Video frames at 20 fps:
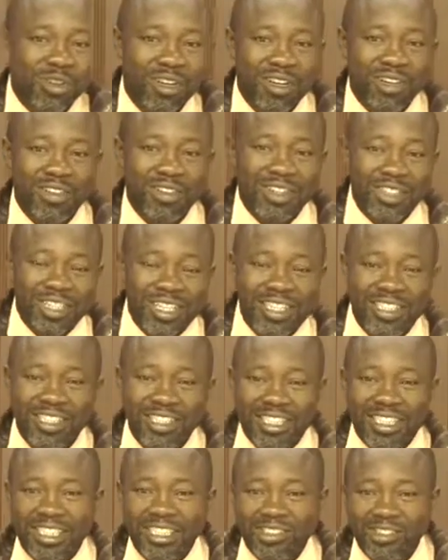love our
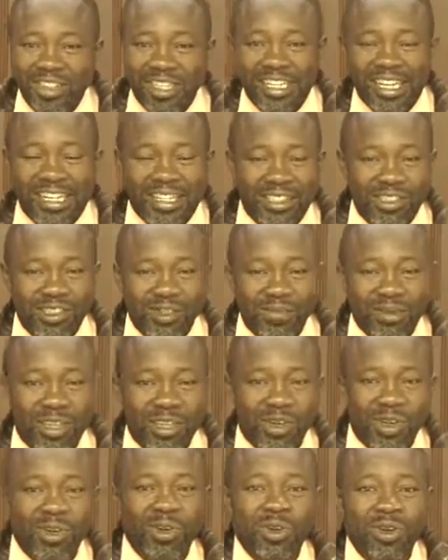nation, Trinidad and
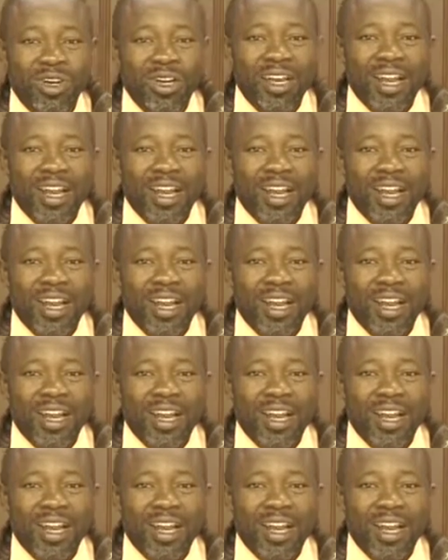Tobago,